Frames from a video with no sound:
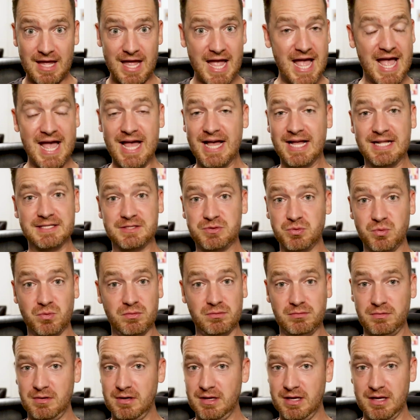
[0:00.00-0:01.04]
And
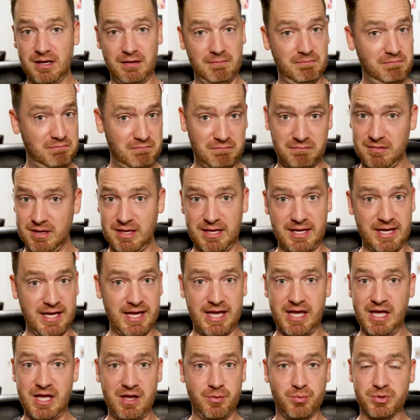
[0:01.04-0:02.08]

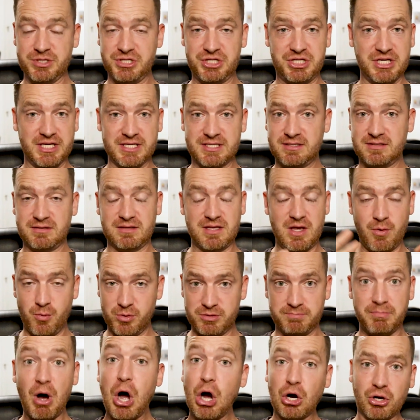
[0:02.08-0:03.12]
it was just, it
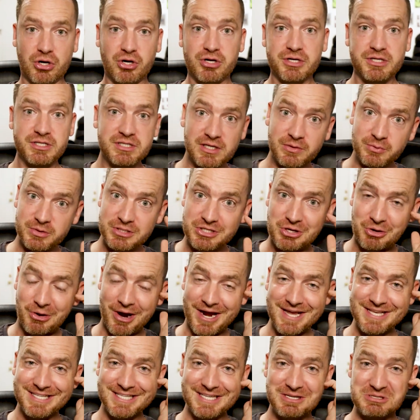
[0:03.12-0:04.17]
was bonkers. It was
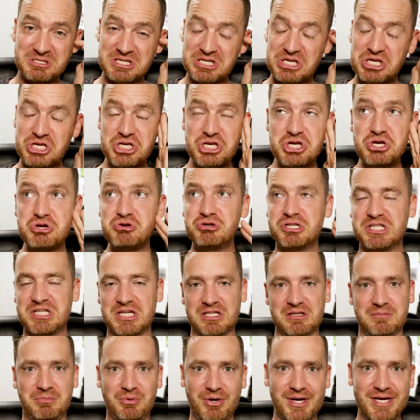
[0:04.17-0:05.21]
crazy. It was a huge
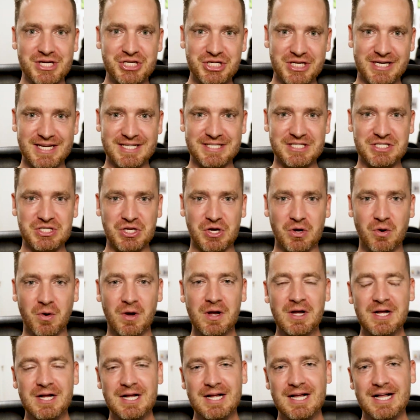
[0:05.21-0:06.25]
celebration. And so,
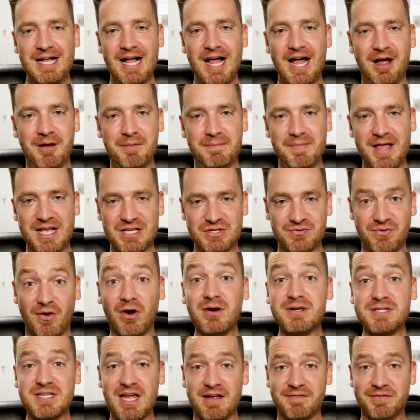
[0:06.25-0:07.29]
um, as
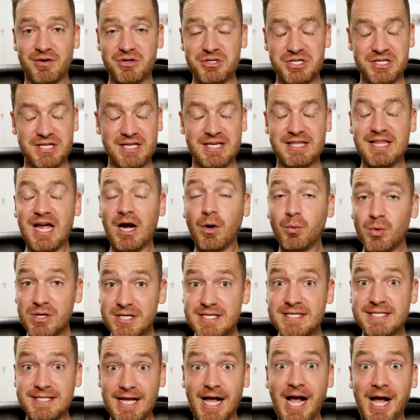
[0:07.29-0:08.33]
far as diversity, there
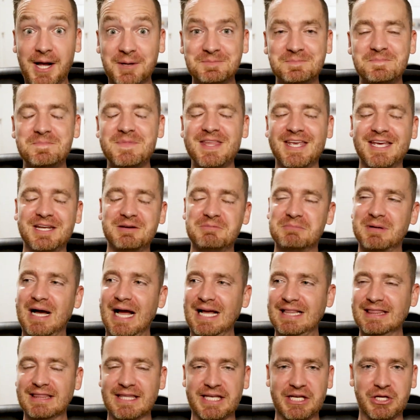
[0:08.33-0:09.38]
was some in
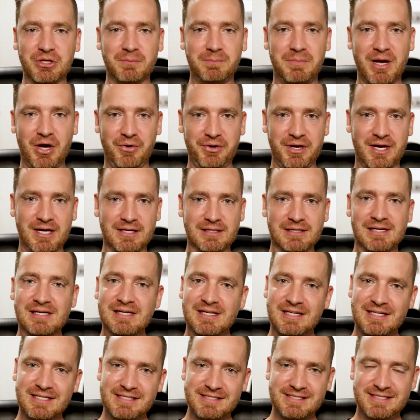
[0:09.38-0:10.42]
my little podunk
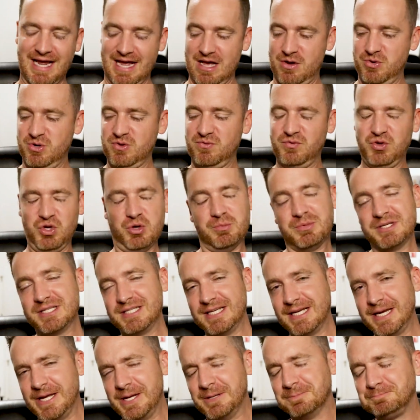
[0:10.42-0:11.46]
town of Yuba
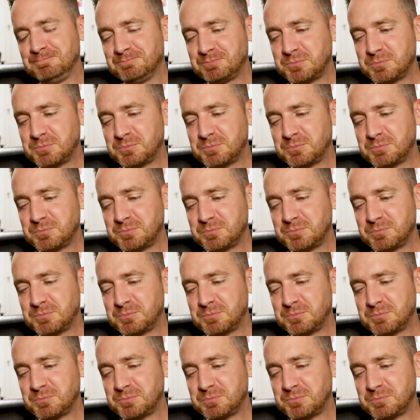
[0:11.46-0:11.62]
City.